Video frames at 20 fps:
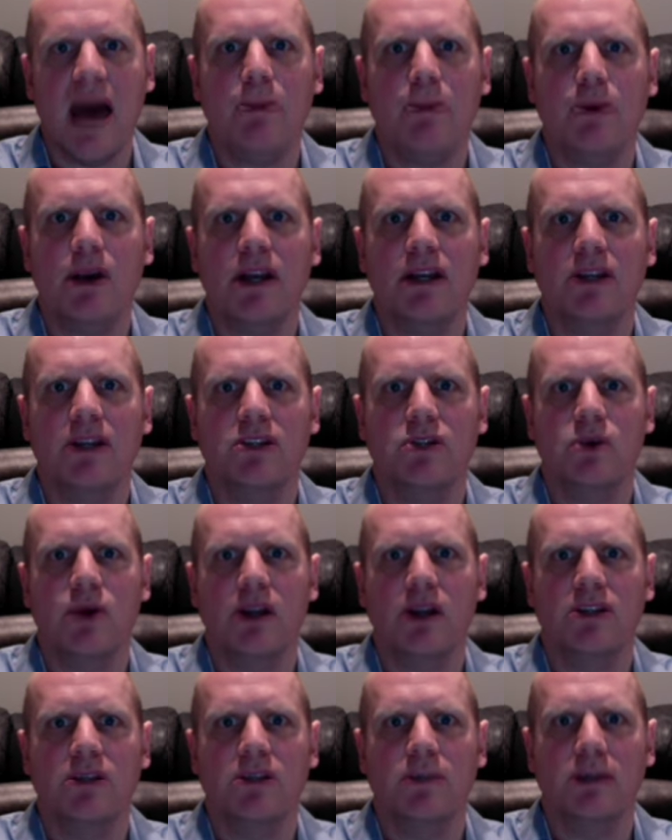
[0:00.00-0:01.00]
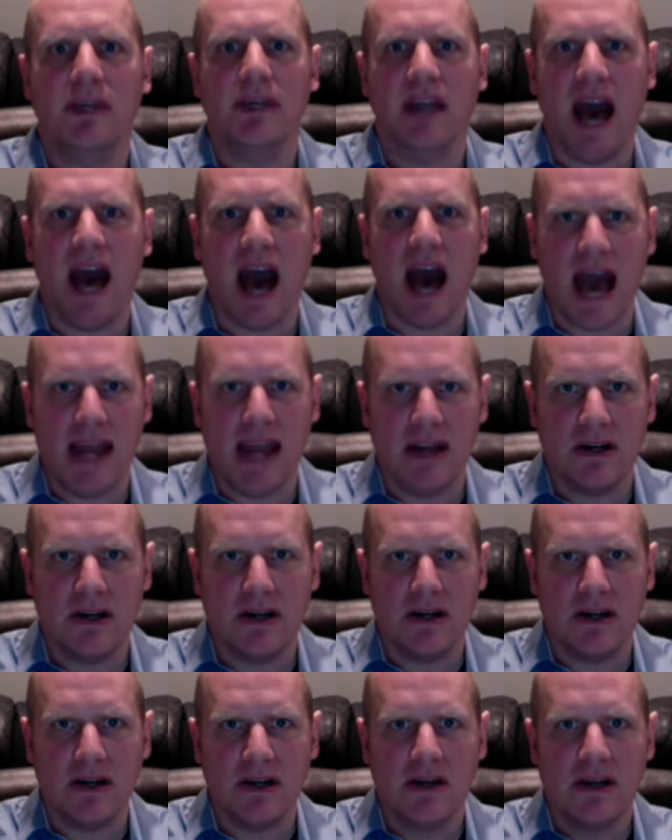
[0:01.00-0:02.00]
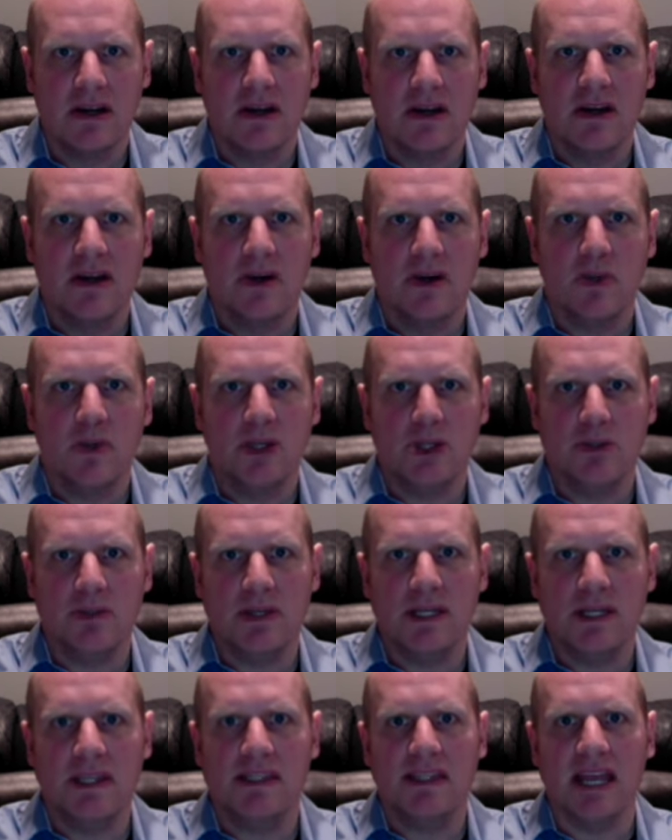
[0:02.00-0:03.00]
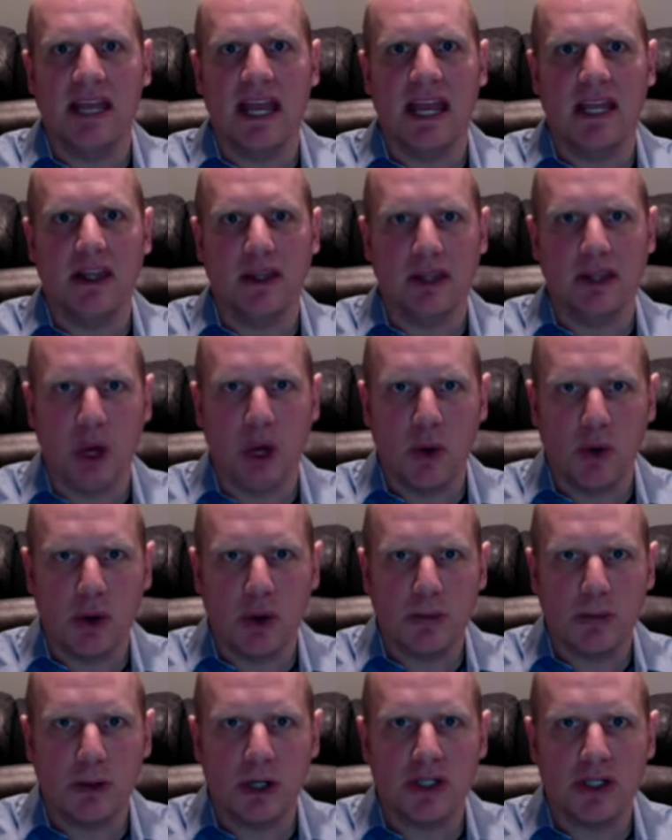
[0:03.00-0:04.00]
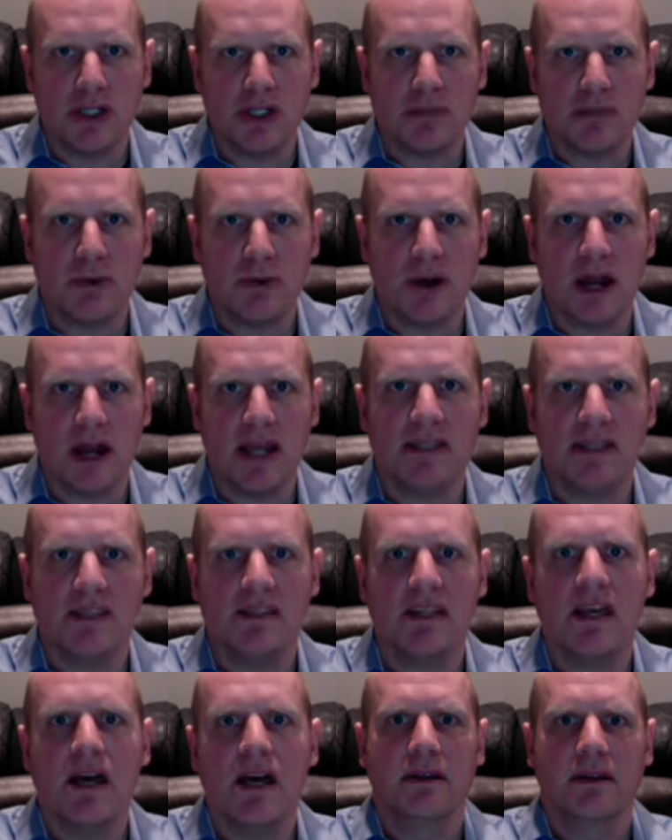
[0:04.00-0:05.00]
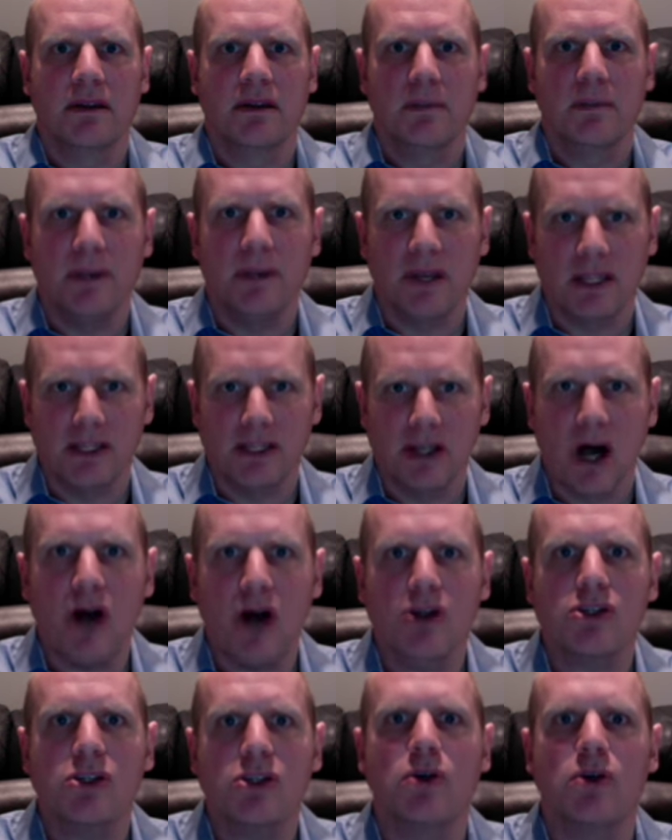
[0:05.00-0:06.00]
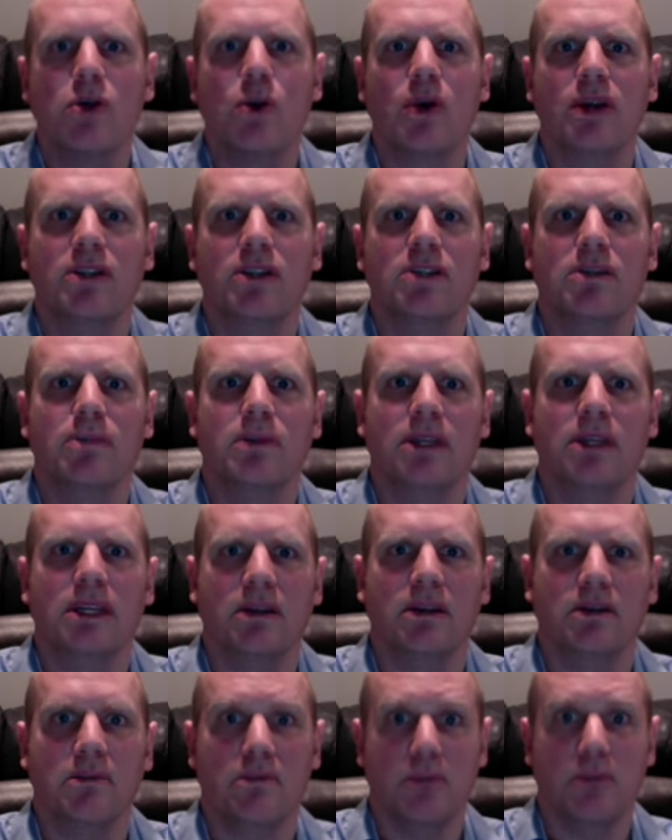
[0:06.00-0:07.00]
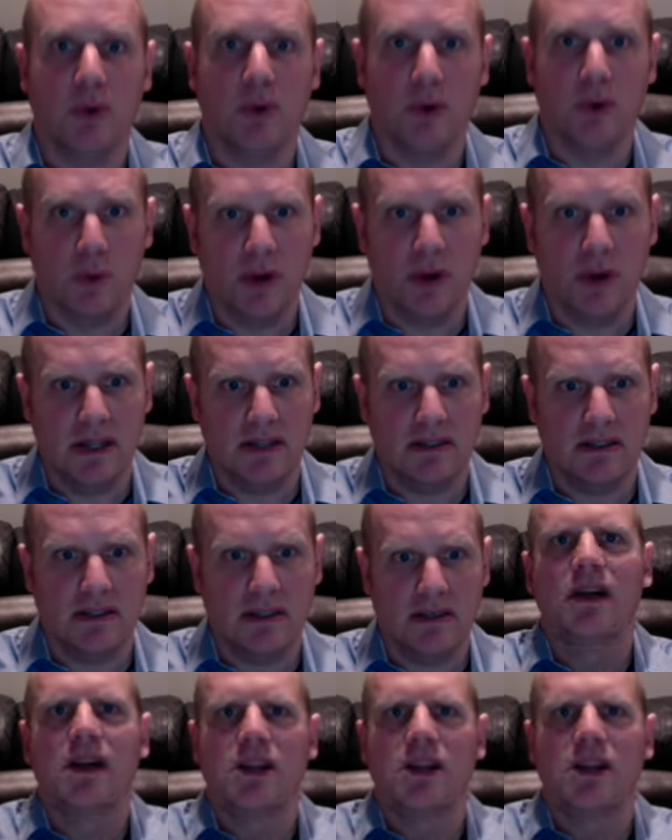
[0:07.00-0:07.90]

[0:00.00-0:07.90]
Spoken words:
rate is going to be higher, which means a lower purchase price, but it's also going to mean more risk.